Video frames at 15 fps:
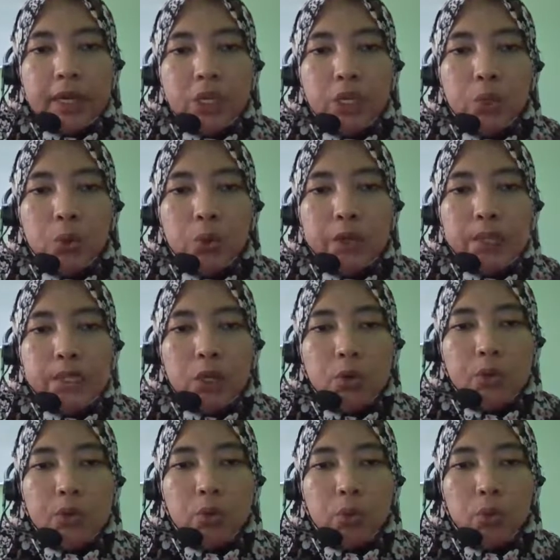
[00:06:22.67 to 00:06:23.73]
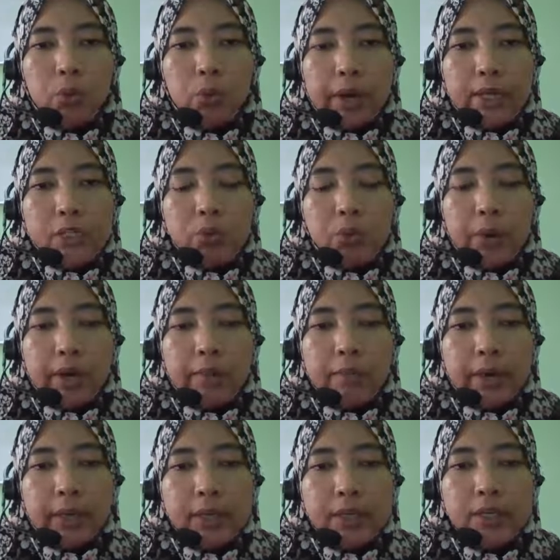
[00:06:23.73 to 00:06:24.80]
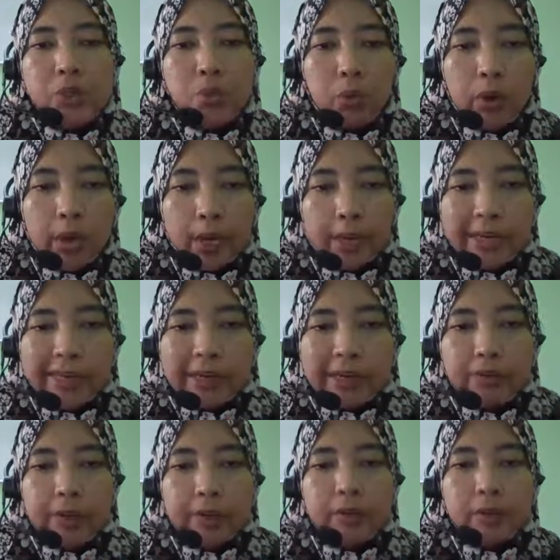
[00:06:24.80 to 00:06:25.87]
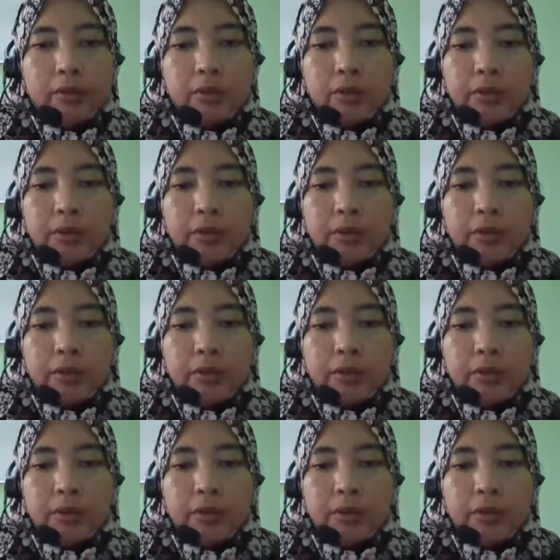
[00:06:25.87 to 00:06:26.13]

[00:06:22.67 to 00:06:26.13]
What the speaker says: U is equal to y squared minus y. Correct.